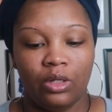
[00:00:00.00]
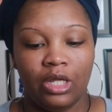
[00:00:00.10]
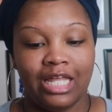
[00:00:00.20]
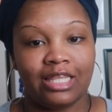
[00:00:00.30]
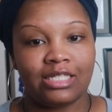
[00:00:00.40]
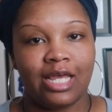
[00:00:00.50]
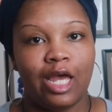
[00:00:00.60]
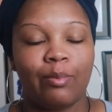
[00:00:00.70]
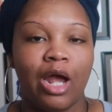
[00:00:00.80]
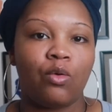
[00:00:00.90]
at the
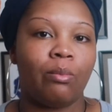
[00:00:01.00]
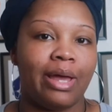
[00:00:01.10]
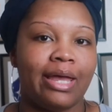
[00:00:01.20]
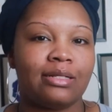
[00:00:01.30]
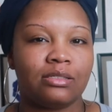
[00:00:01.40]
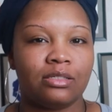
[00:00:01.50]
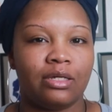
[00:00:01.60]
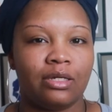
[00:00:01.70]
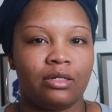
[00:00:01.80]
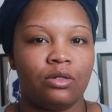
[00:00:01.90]
time, our
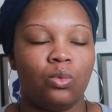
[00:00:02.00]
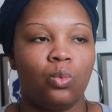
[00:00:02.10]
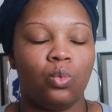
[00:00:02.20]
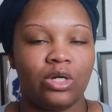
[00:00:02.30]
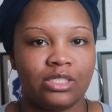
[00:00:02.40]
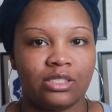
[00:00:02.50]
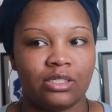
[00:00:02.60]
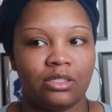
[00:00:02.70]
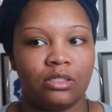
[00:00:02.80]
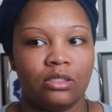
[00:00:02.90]
mindset
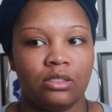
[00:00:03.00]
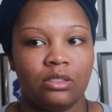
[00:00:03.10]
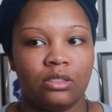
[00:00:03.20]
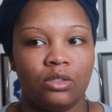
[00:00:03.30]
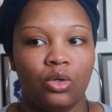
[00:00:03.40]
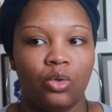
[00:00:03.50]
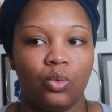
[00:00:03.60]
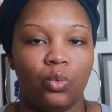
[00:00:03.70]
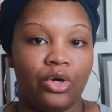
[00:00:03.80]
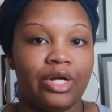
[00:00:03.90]
wasn't
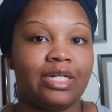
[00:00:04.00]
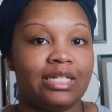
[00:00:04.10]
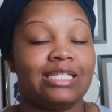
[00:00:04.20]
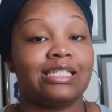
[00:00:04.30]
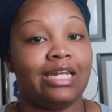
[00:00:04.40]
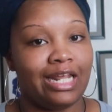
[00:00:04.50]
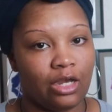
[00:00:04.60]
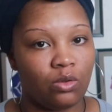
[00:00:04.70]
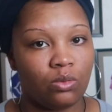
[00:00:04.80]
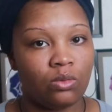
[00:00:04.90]
where it is
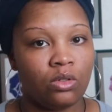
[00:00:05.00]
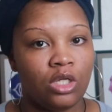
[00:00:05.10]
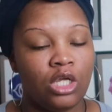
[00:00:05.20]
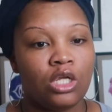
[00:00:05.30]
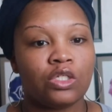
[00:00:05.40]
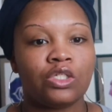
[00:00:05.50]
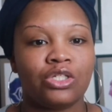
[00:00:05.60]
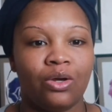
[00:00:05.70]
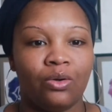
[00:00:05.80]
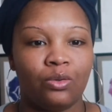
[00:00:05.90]
now,
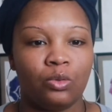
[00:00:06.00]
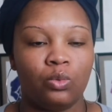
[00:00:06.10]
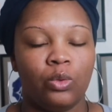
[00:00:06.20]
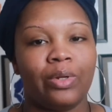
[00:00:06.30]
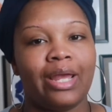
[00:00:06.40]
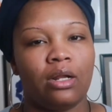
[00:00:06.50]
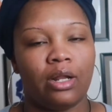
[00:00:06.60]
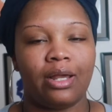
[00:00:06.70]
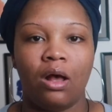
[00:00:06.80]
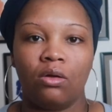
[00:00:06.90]
so we were kind of
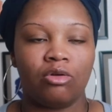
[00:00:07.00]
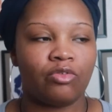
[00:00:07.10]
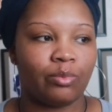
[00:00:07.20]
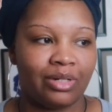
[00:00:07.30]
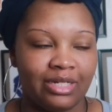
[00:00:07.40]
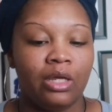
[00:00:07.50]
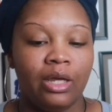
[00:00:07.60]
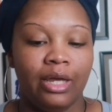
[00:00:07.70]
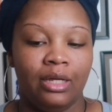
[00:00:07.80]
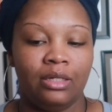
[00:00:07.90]
like all over the place.
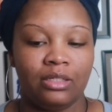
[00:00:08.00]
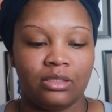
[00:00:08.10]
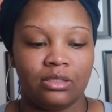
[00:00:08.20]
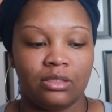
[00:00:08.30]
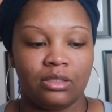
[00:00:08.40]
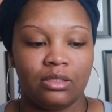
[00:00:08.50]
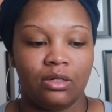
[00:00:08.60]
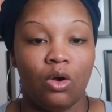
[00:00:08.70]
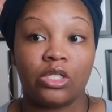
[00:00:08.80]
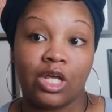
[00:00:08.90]
And
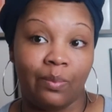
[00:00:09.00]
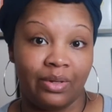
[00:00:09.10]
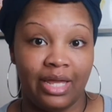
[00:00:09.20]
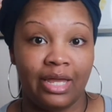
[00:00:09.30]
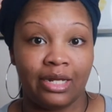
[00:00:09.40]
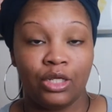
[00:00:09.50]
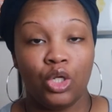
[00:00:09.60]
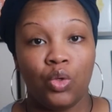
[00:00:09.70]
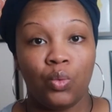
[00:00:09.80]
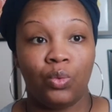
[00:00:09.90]
on top of that,
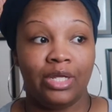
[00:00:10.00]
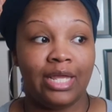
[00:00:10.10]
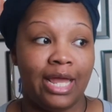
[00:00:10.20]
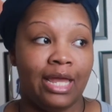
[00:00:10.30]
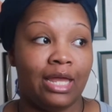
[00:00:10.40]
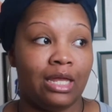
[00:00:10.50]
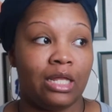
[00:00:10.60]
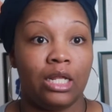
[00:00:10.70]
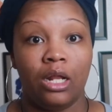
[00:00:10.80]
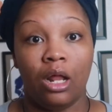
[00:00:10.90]
we
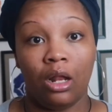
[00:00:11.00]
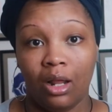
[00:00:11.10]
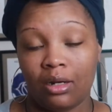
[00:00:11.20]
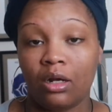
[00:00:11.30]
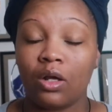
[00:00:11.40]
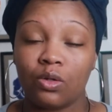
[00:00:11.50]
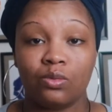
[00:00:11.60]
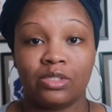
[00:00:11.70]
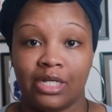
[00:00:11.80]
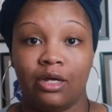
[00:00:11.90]
had a lot of
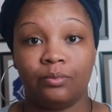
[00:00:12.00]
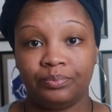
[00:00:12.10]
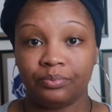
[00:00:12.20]
loans out.